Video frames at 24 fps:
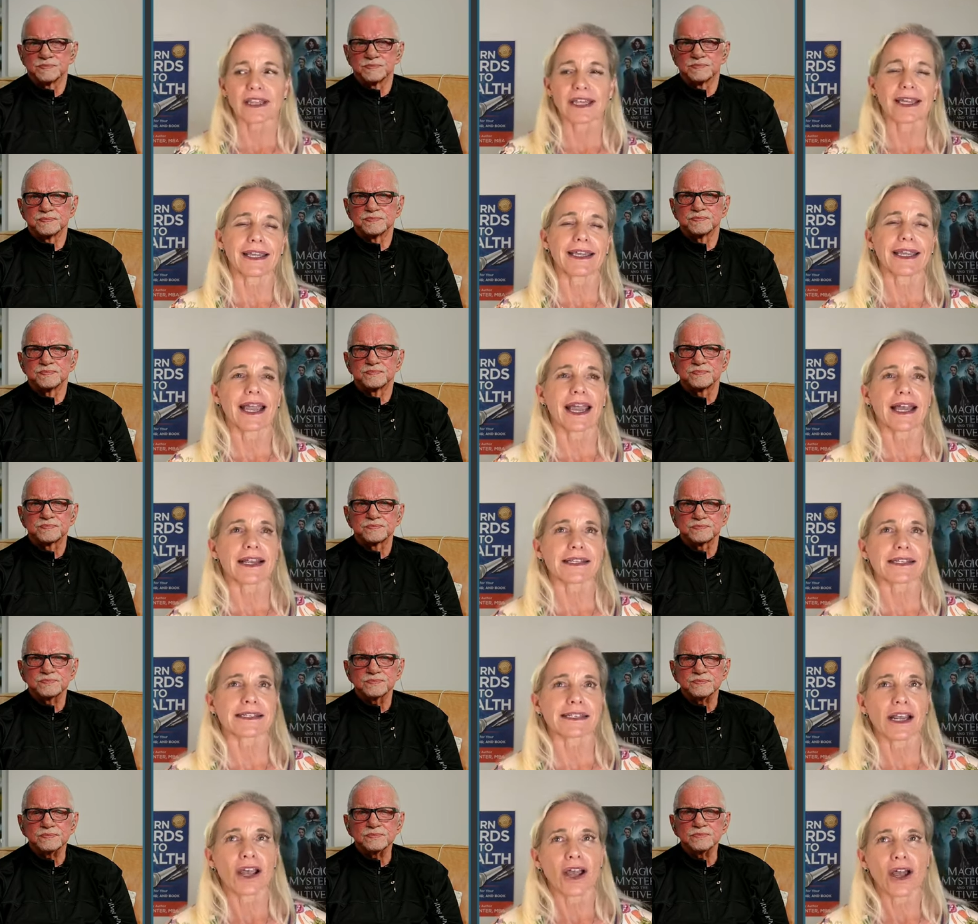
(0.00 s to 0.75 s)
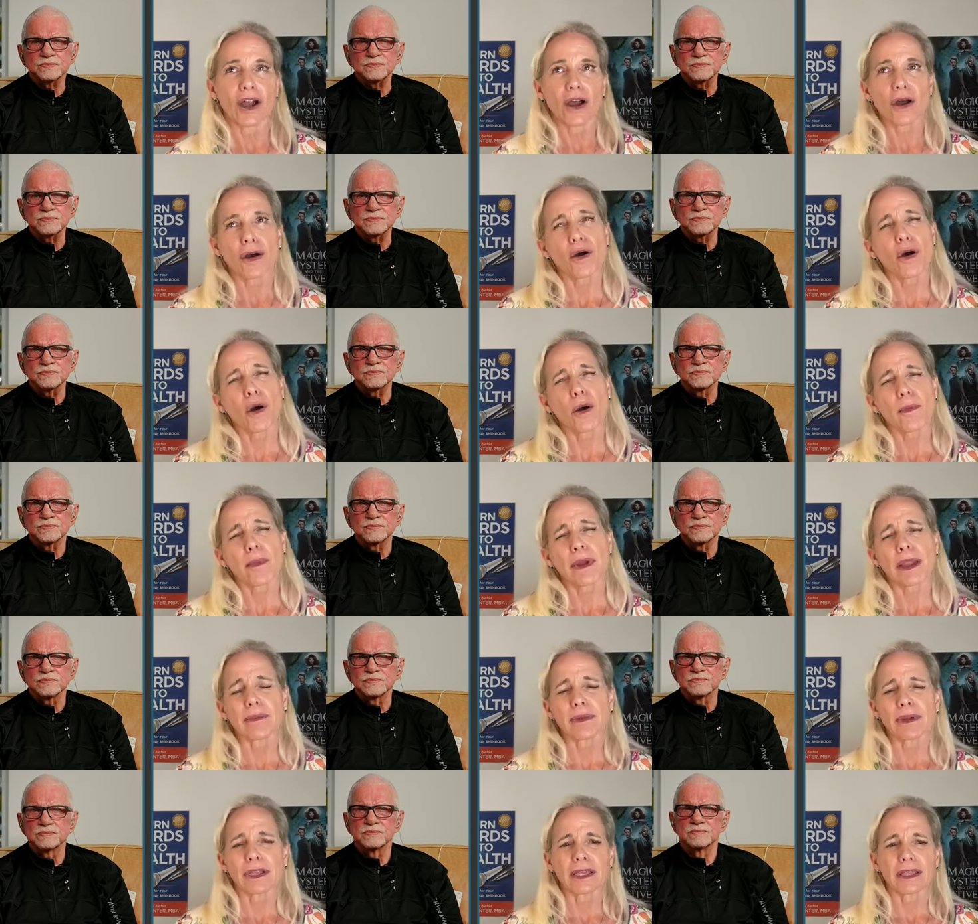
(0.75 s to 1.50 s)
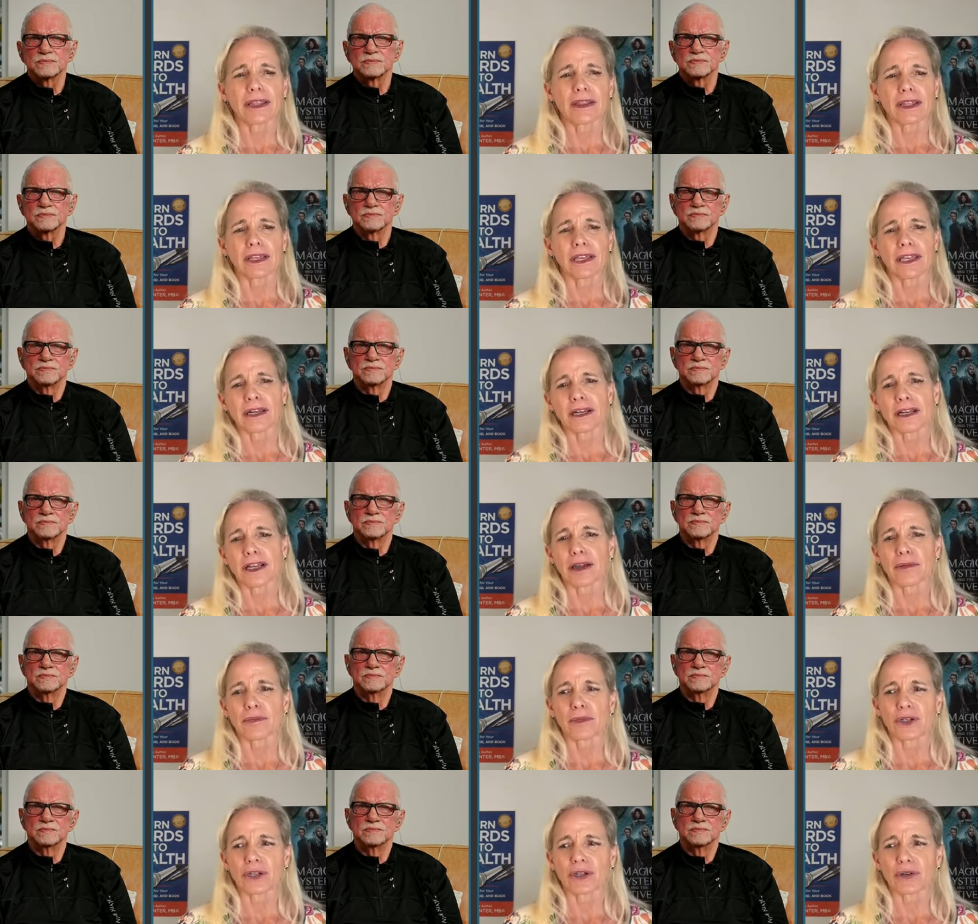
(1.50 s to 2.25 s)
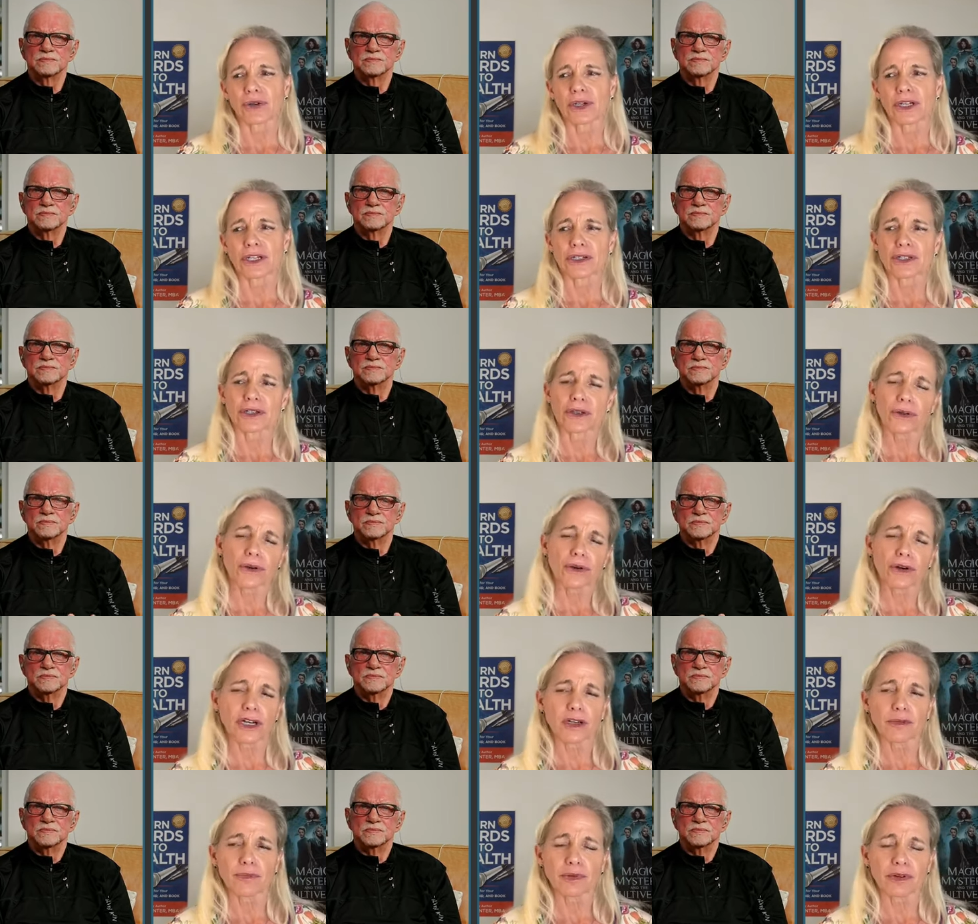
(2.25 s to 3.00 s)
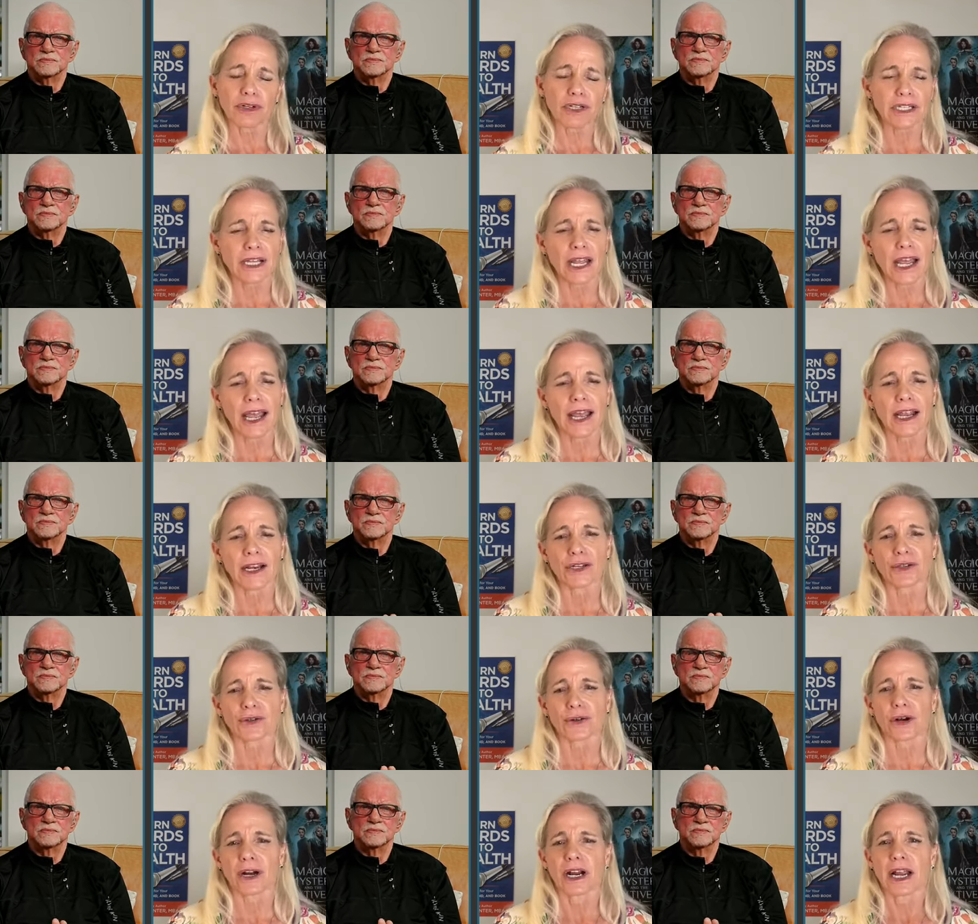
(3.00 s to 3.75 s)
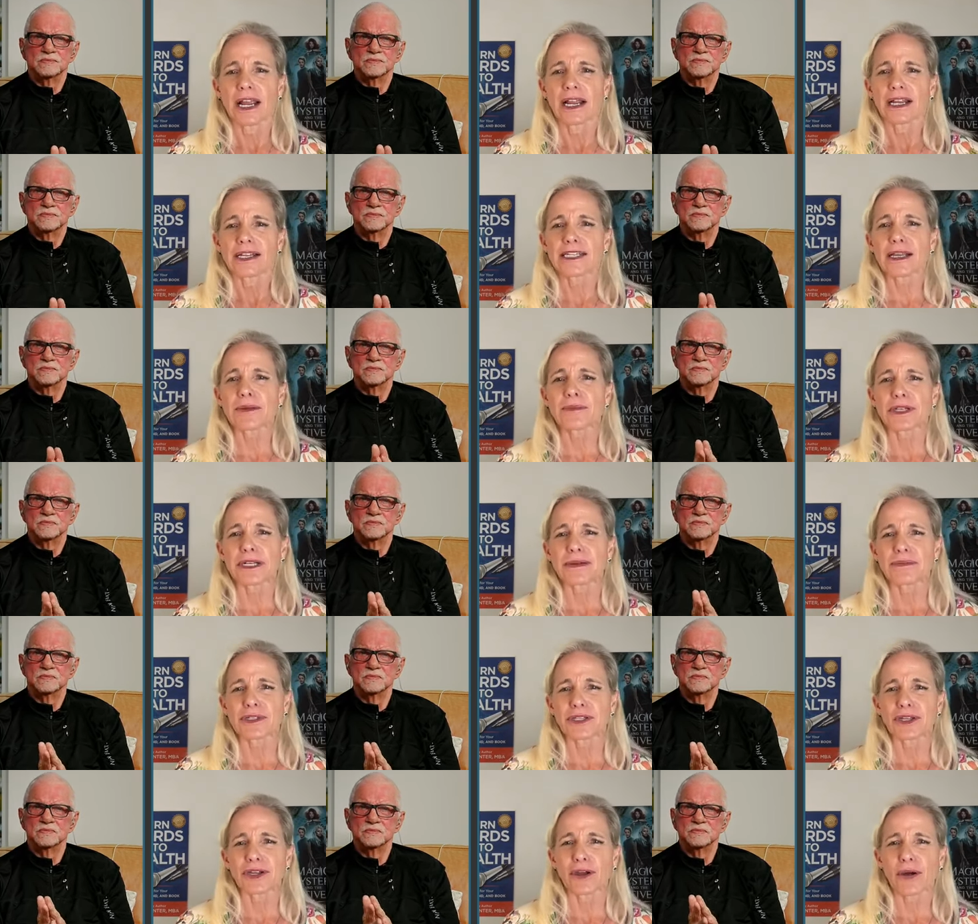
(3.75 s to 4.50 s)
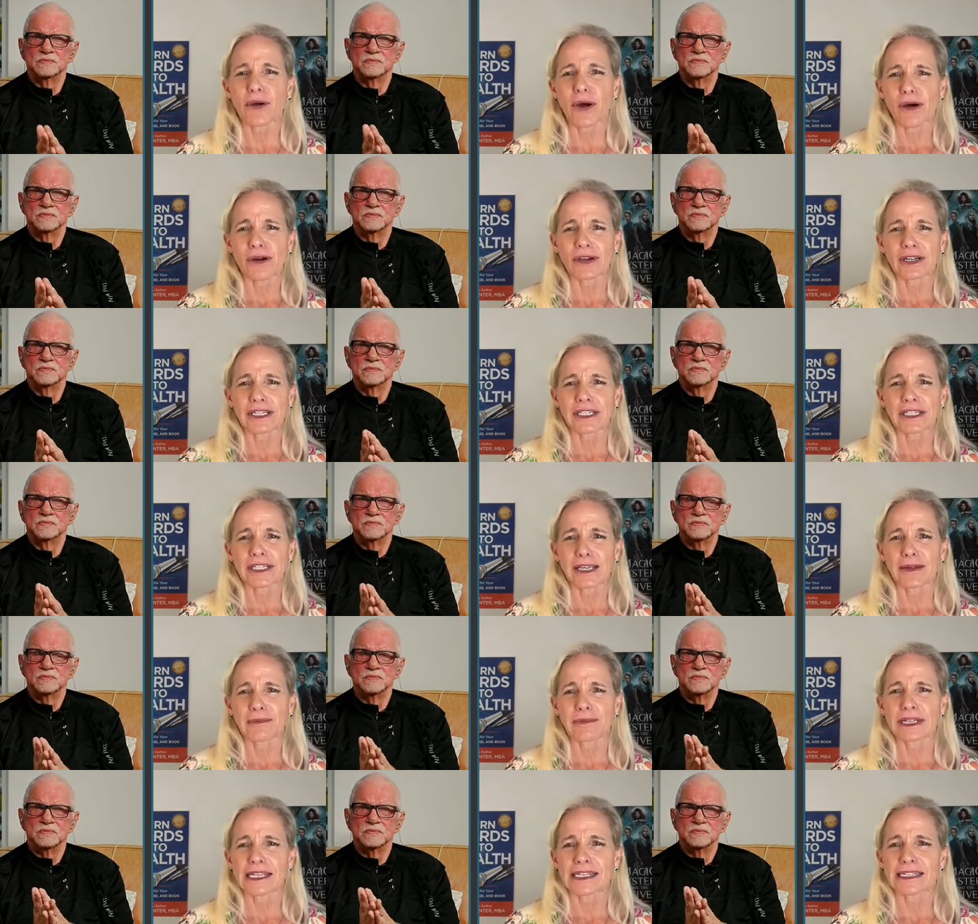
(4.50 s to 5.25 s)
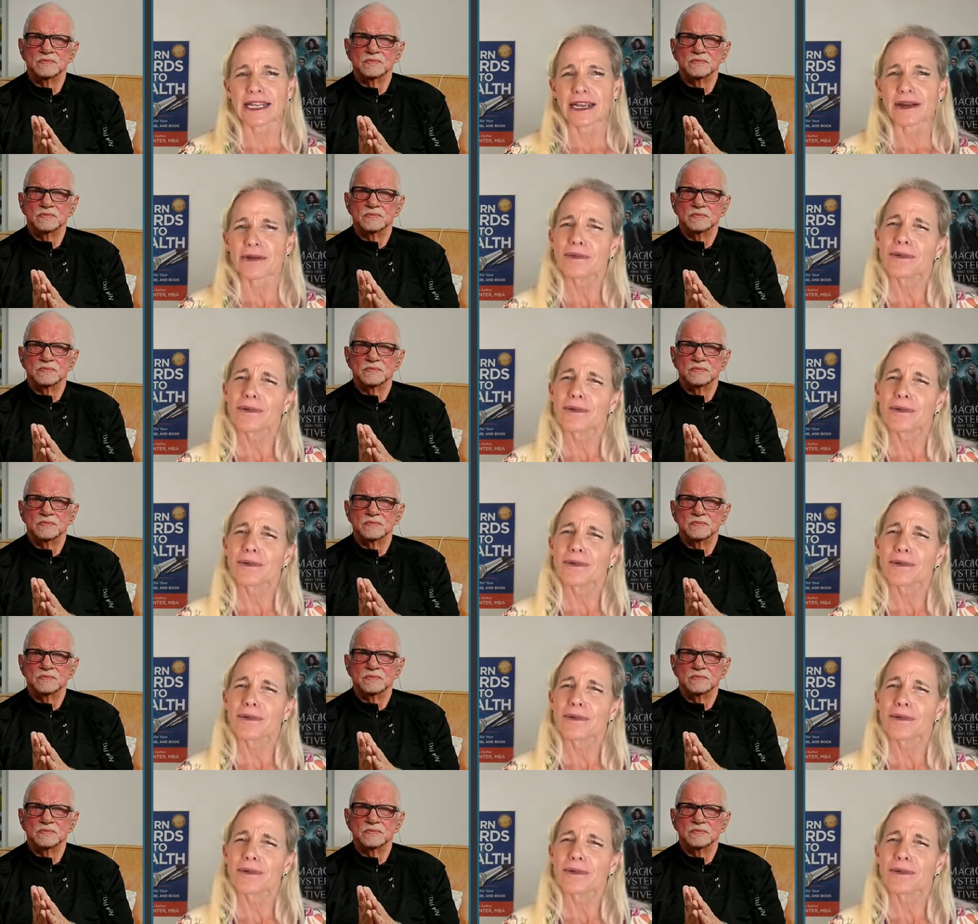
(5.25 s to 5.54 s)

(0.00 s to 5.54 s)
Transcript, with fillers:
Speaker 1: they guess, oh, maybe the income increased thirty percent, or sometimes they'll go on the limb and say,